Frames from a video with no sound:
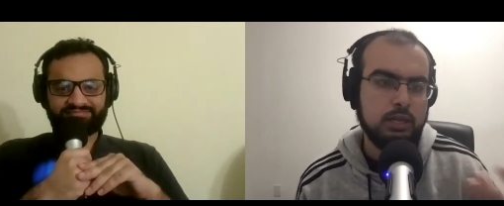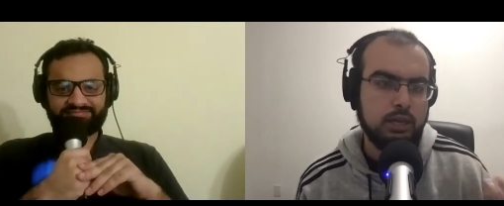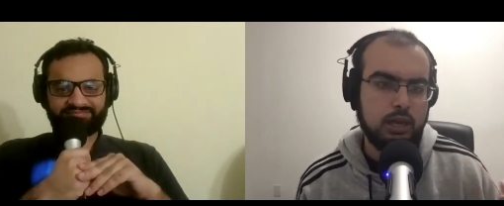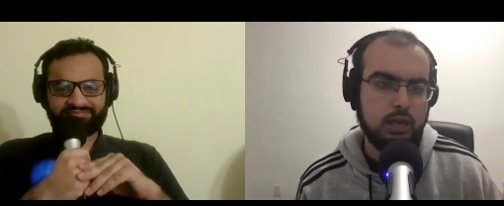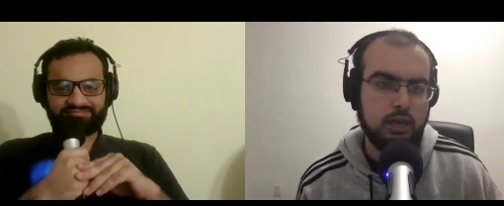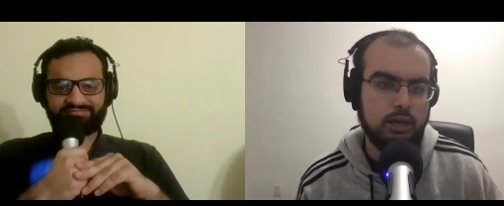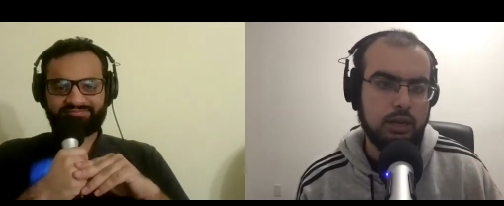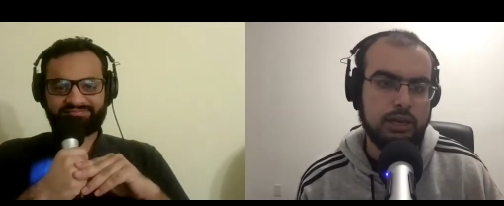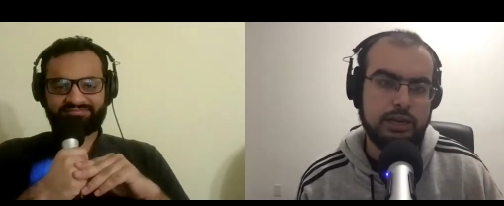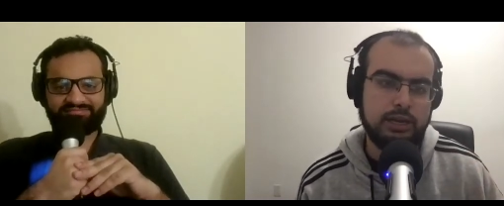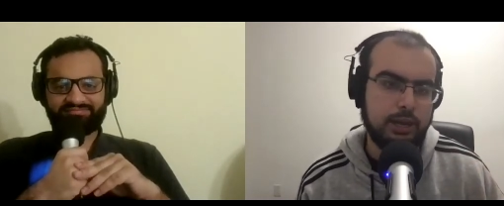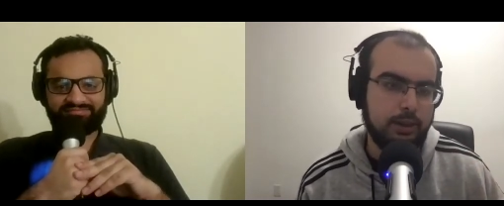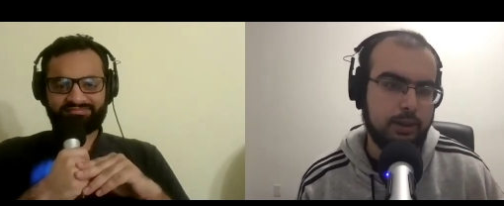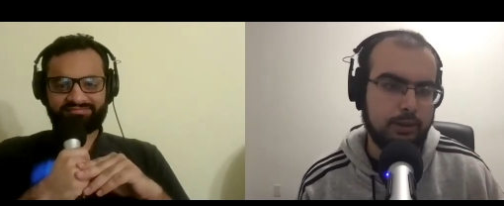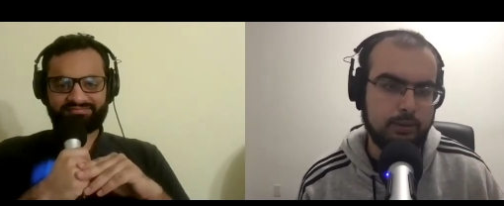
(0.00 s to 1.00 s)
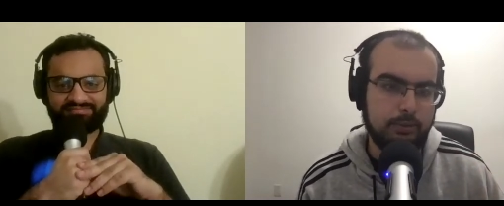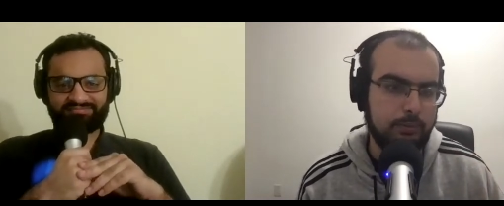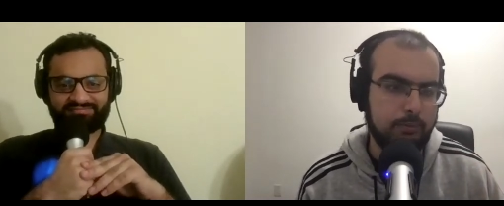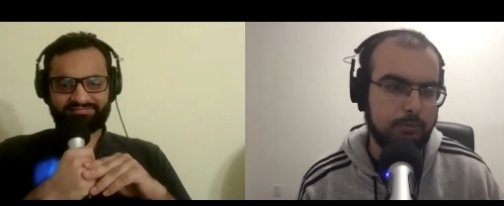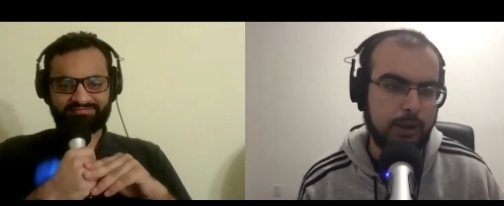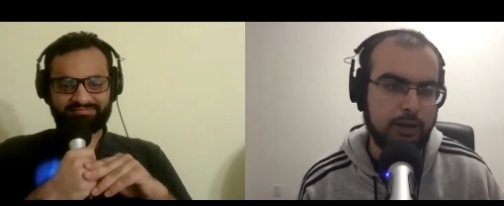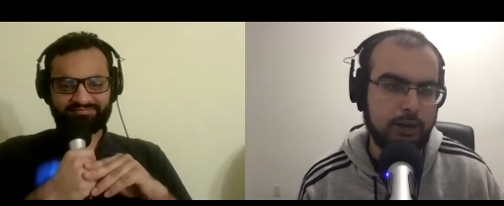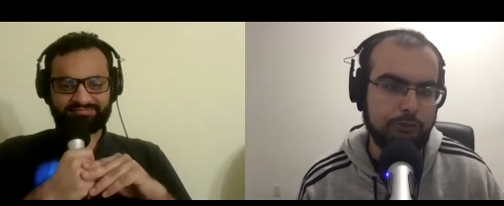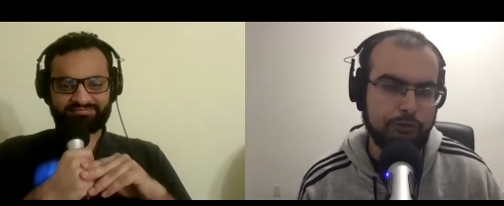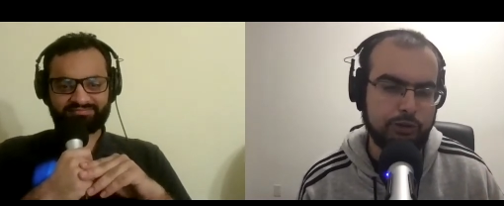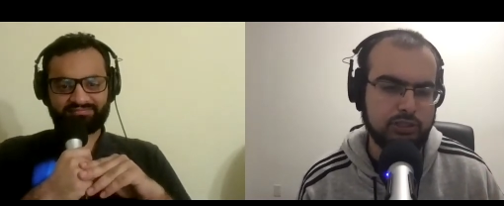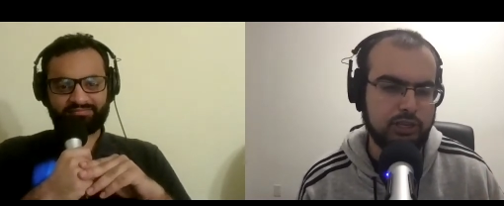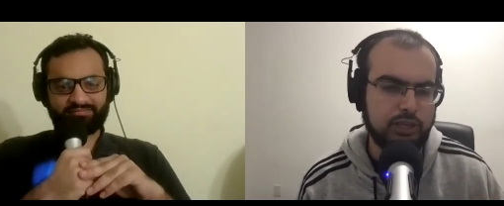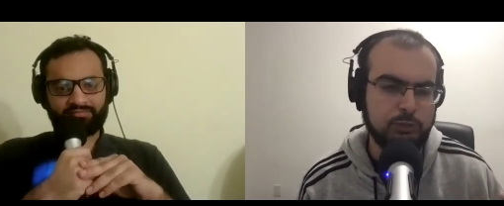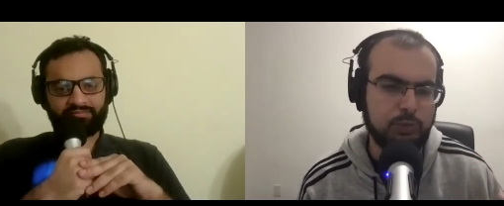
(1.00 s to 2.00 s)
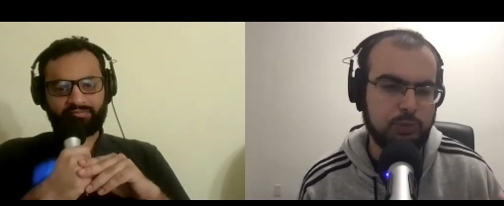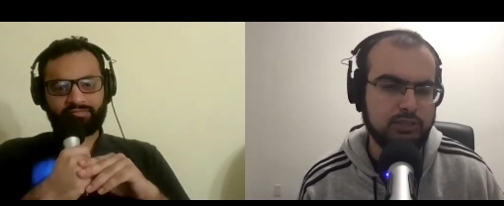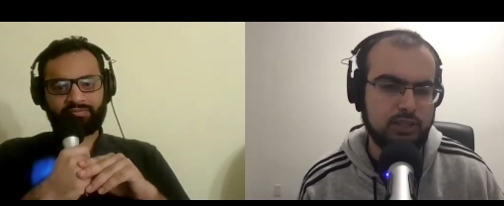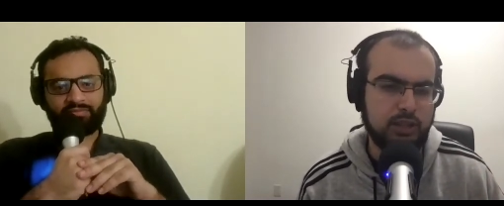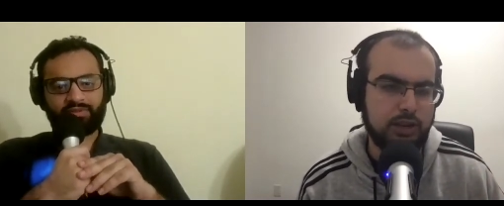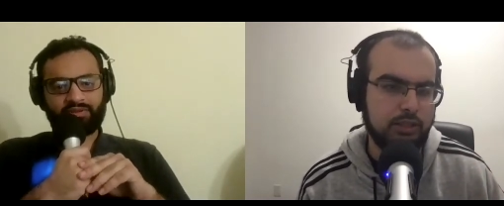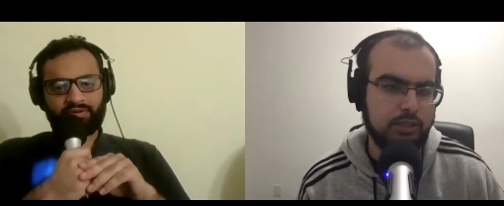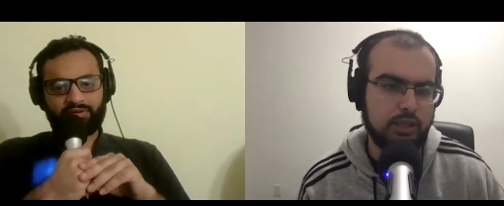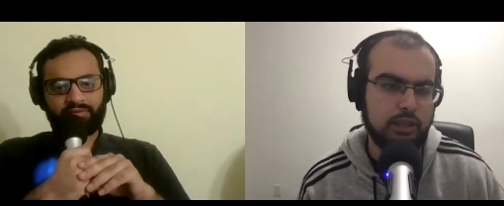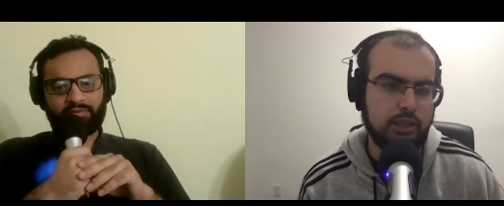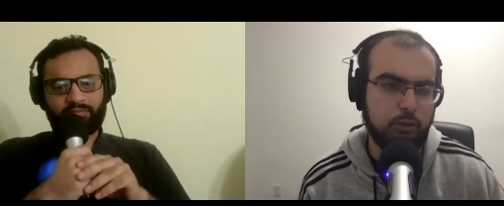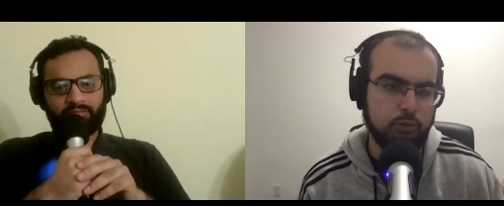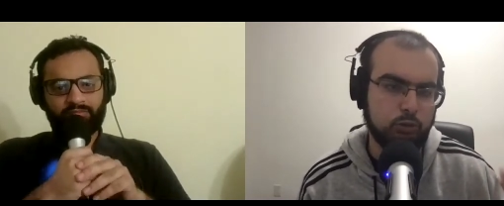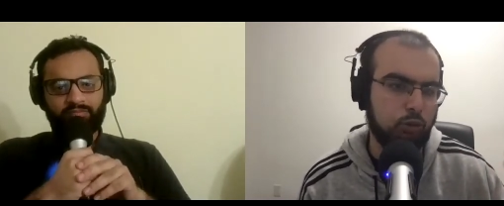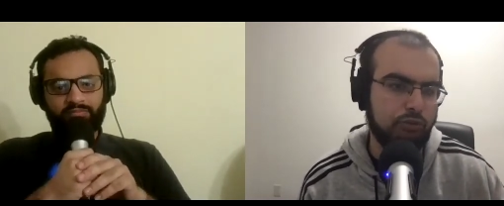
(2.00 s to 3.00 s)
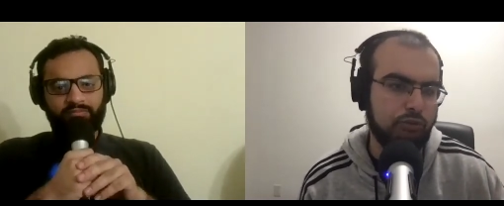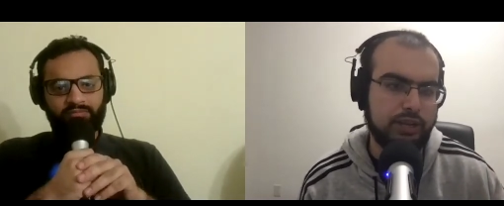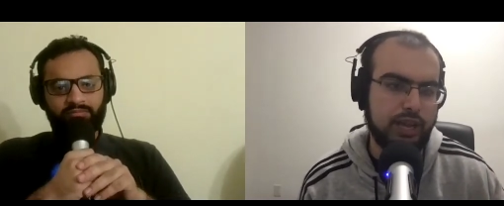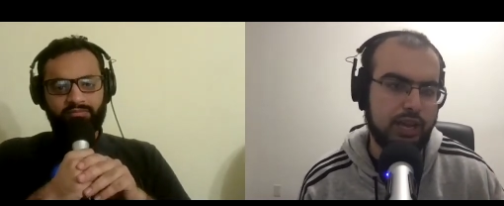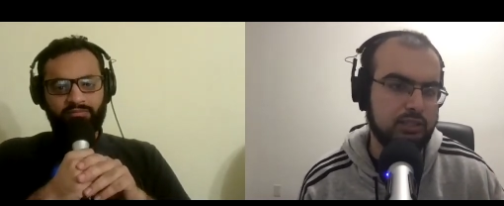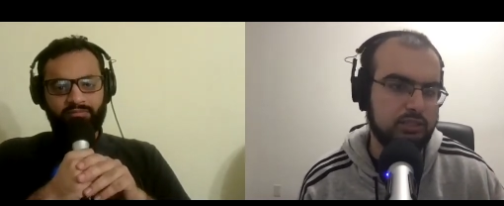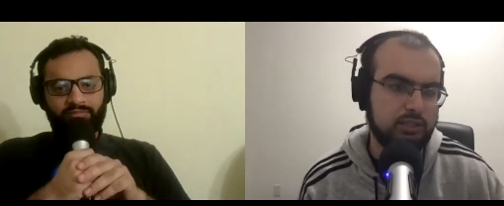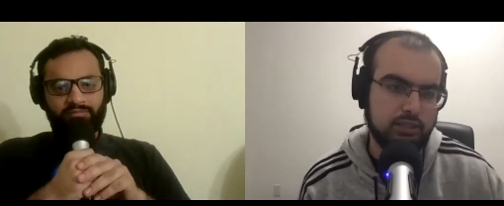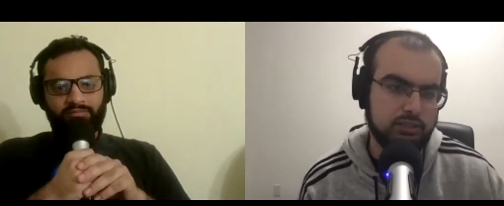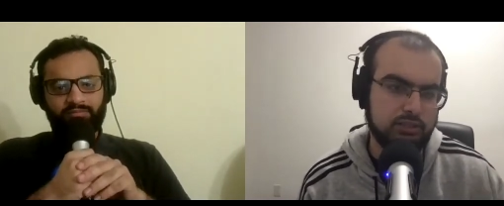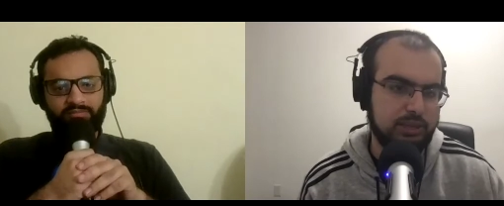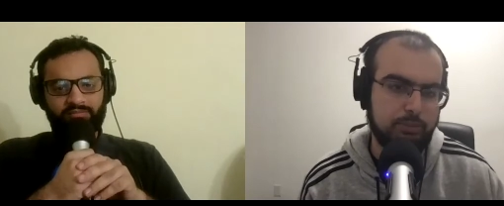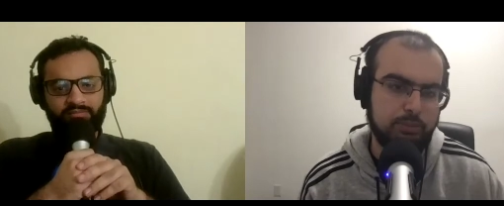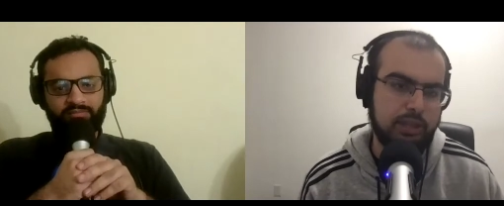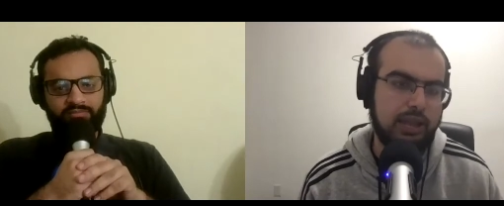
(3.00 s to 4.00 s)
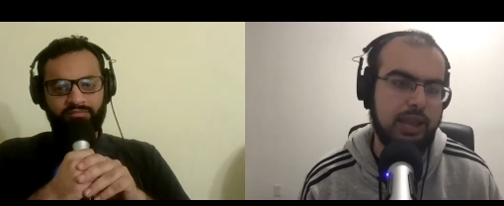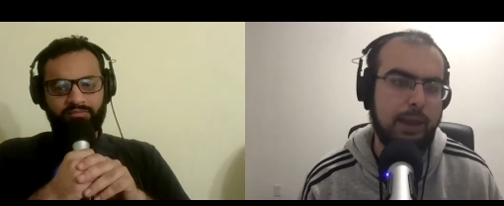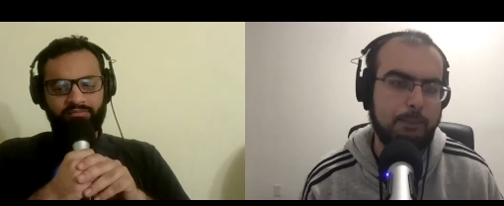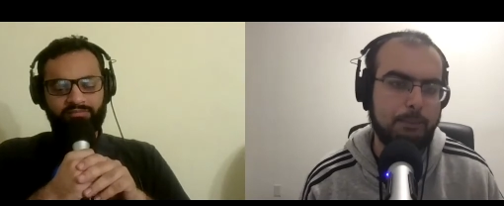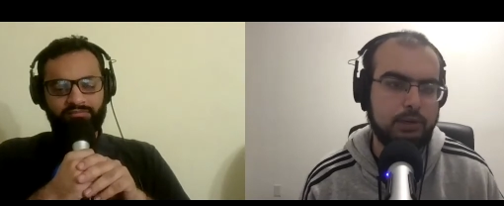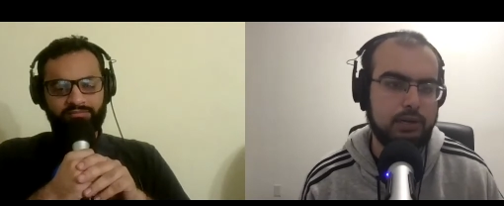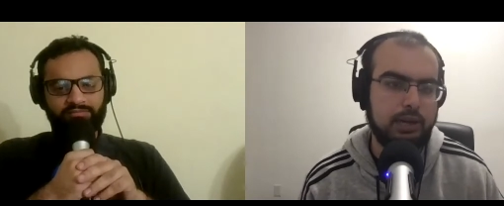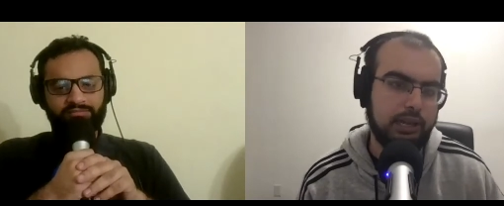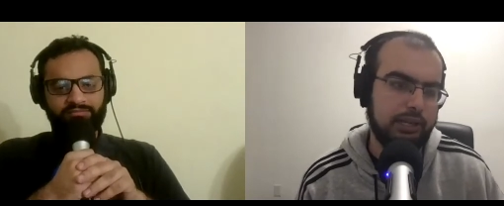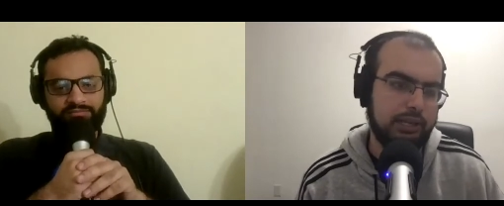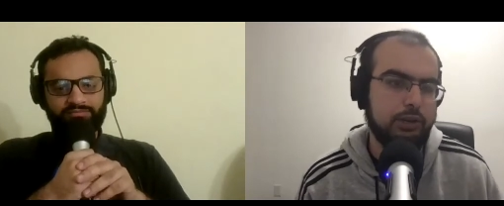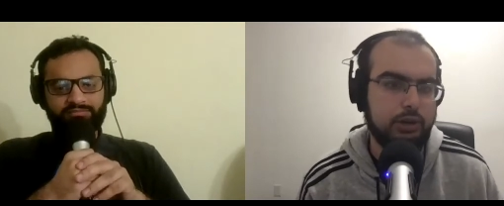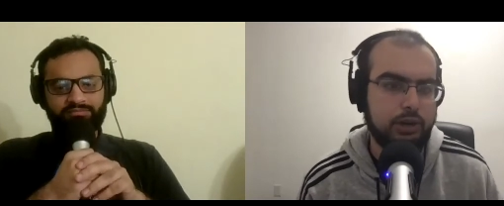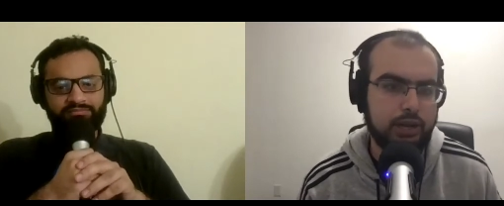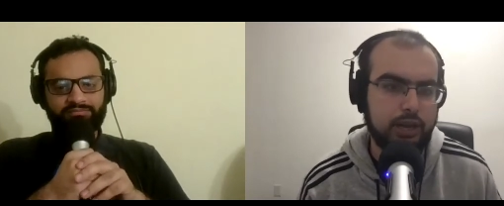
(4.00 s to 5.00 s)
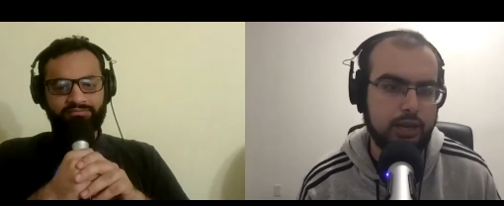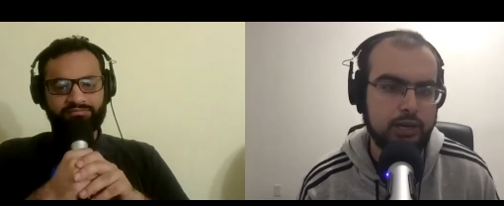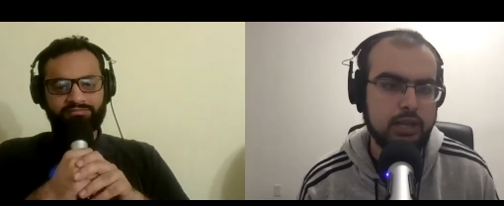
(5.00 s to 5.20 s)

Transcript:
Speaker 1: Uh, India batted first against Pakistan. I think it was overcast, and same thing happened. Like here again,